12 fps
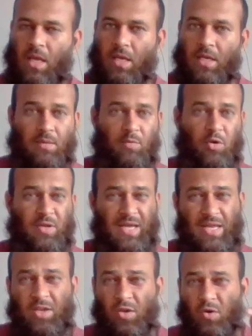Come on, I
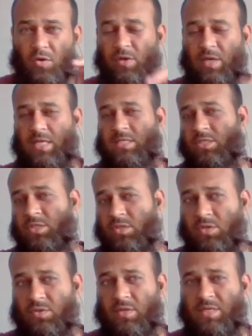know you can
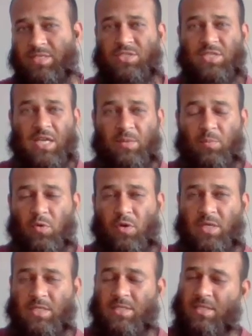do this
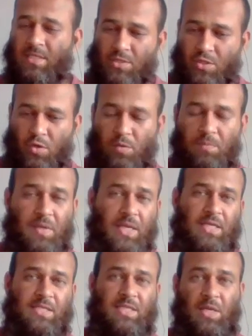checkpoint, so
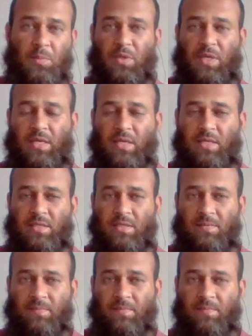please complete it.